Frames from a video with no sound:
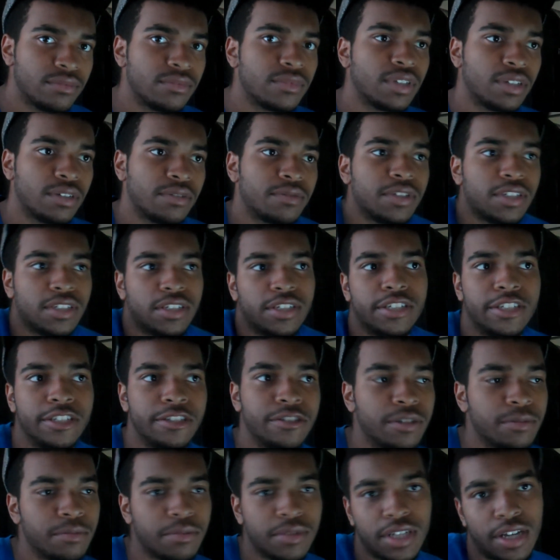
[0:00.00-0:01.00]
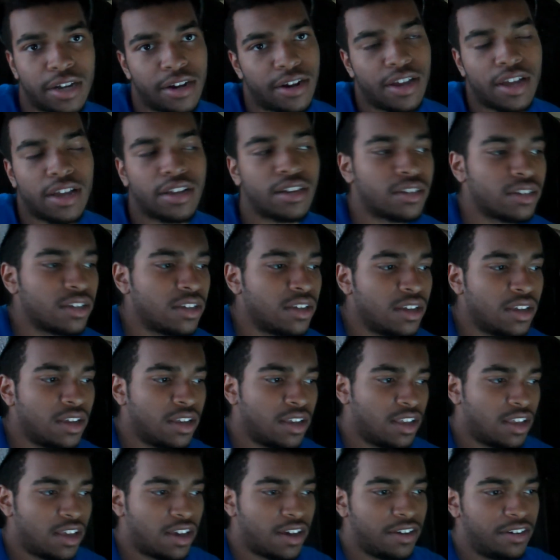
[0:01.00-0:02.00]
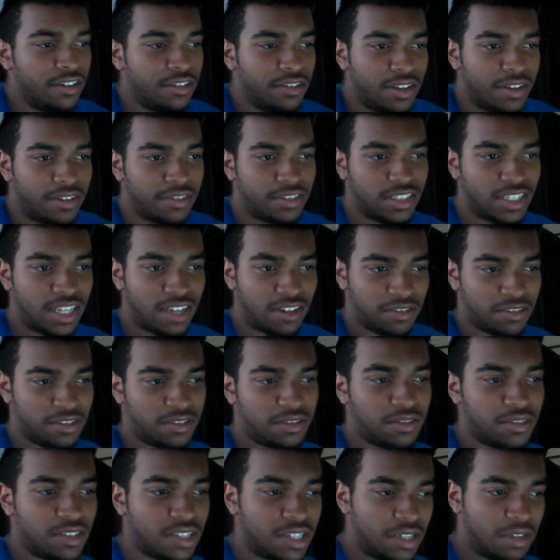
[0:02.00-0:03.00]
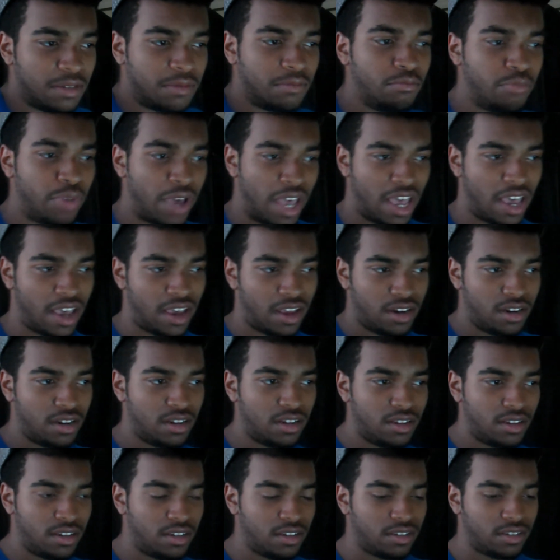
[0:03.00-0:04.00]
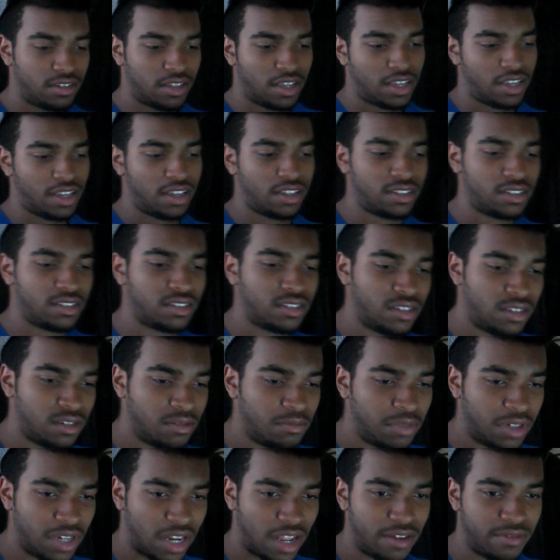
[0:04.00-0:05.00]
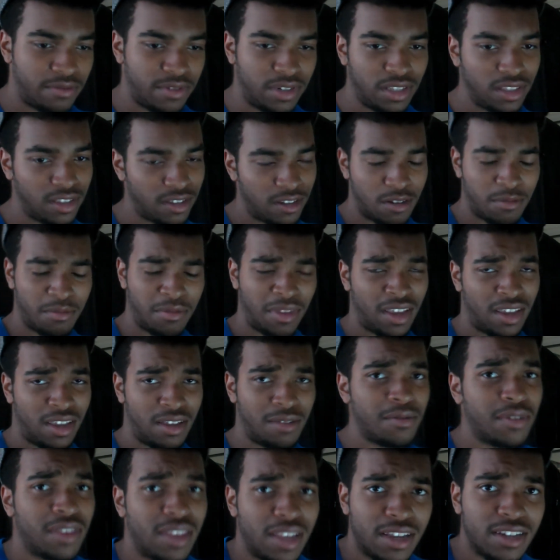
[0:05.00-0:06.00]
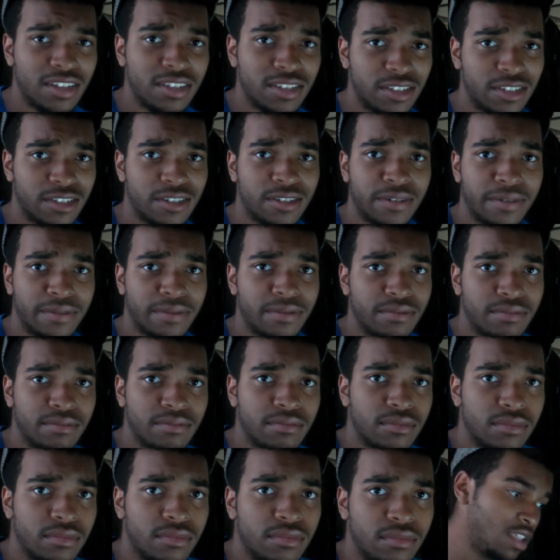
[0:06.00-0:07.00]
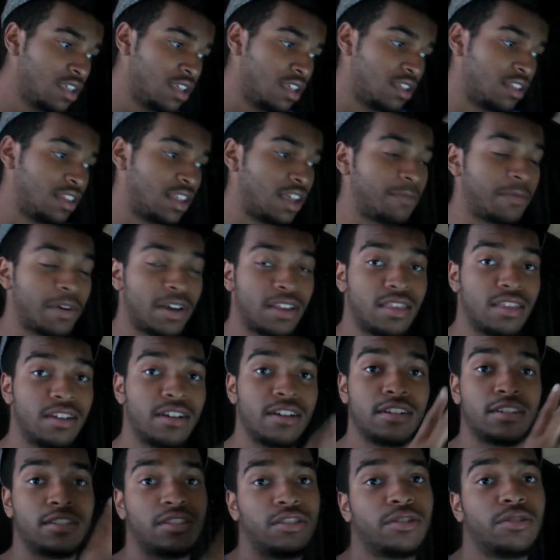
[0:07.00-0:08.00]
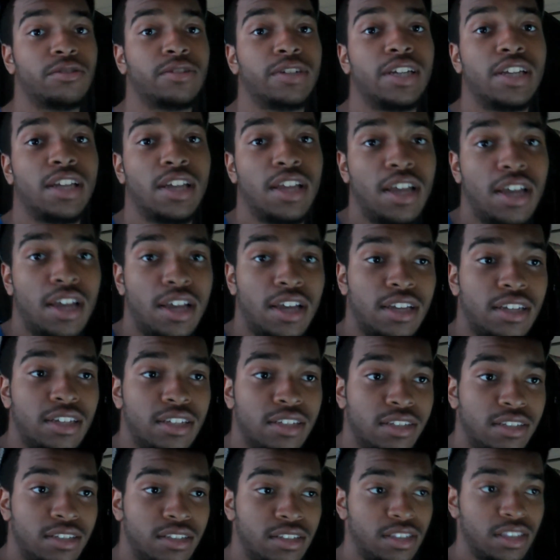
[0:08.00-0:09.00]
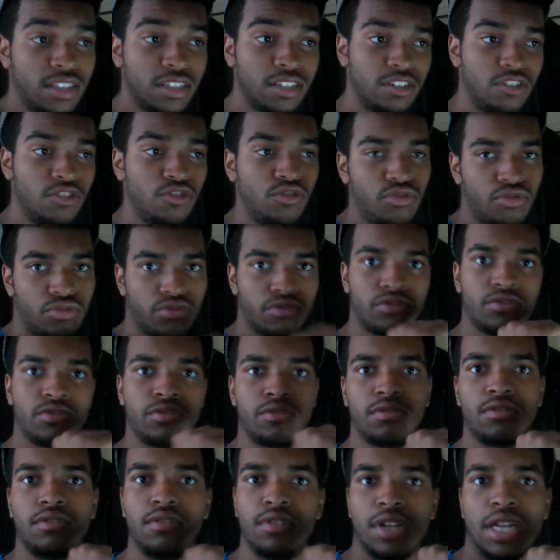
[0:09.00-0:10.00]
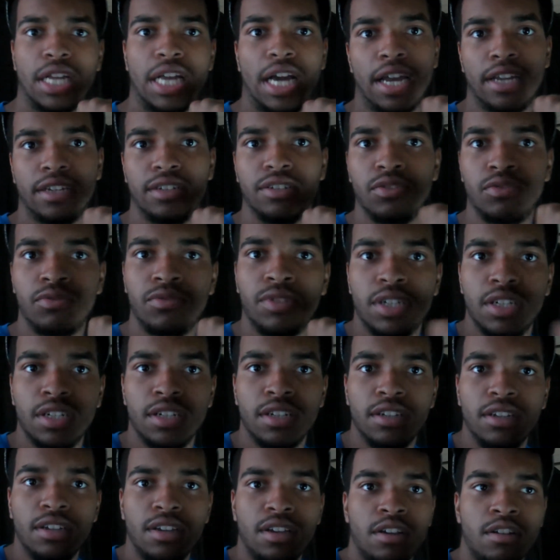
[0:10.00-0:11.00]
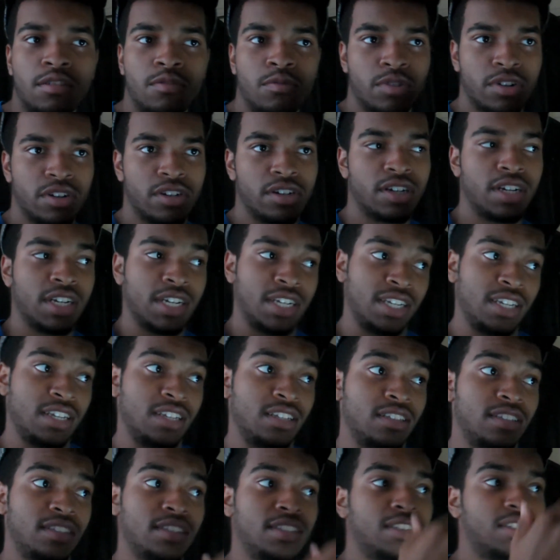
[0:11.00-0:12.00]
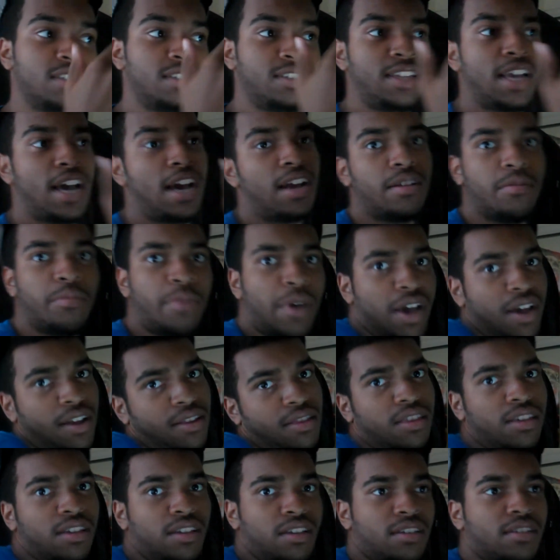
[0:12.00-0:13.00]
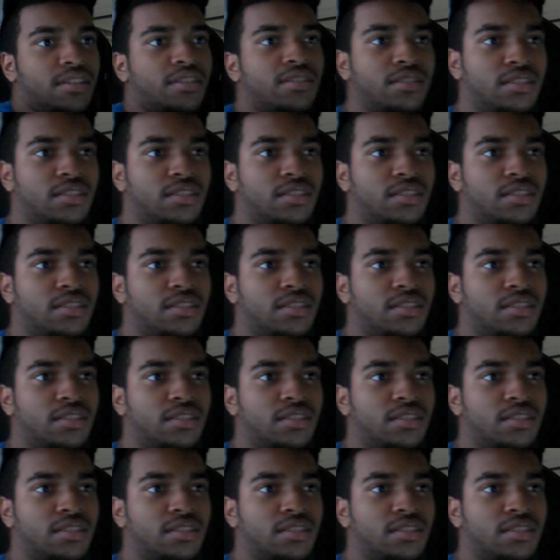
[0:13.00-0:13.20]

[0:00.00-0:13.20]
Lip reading: I really do. I'm sorry. I know that sounds bad, I guess, but I really hope they get what they deserve. Now, my third story is the neutral kind of one, where it's not a bad thing.